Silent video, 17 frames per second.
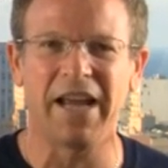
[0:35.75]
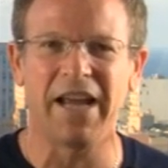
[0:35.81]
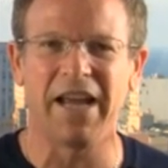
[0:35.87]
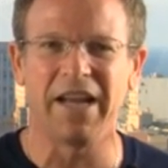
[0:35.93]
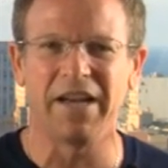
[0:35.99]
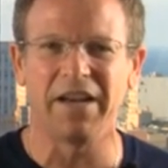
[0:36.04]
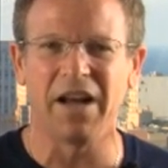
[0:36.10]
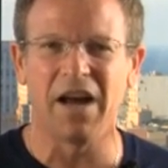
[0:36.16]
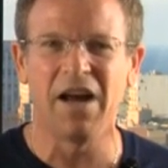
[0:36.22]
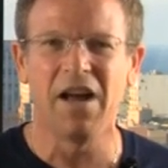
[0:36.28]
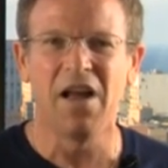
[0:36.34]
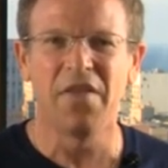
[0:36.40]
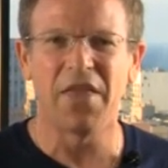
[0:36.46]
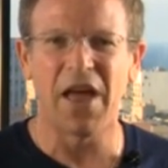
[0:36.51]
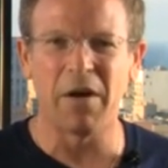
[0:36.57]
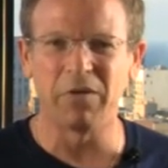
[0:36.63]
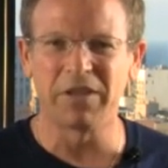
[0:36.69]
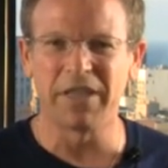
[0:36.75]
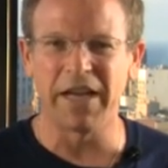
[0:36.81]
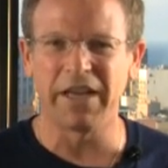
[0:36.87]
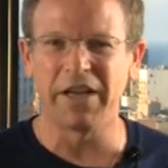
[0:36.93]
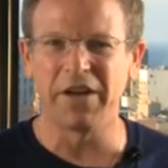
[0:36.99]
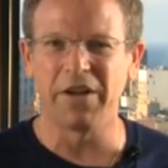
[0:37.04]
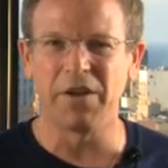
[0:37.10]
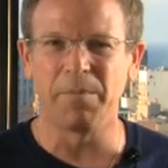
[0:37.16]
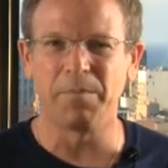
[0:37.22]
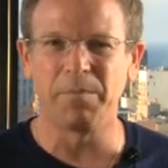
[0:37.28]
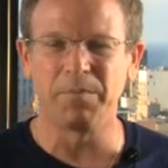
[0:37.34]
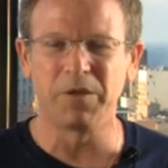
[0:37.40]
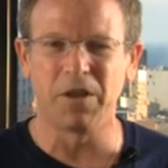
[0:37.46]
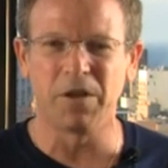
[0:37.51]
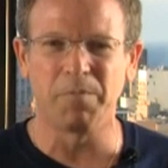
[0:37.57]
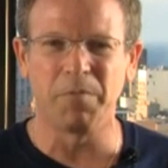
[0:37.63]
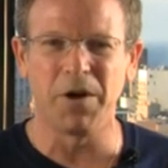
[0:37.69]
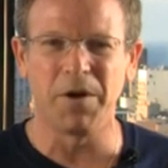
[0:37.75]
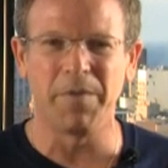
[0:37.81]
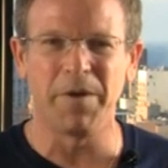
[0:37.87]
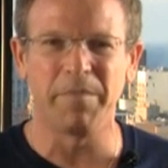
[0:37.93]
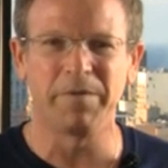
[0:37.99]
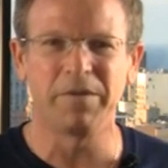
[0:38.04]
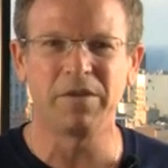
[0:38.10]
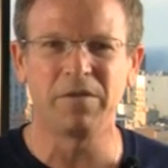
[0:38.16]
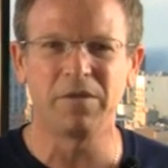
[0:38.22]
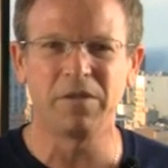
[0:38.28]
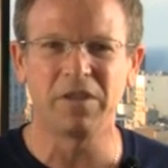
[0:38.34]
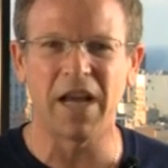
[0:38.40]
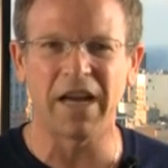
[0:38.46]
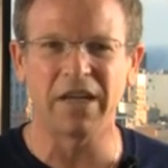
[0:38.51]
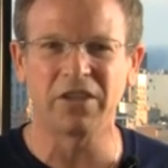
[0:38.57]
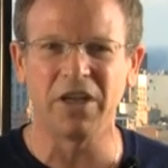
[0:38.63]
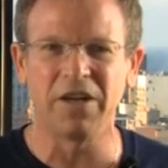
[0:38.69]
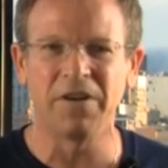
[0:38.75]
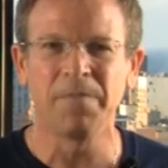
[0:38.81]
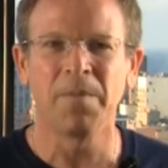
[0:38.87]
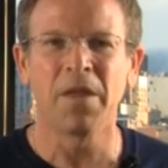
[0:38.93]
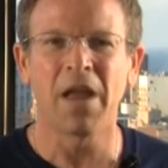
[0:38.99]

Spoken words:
and that will take you to the premium section.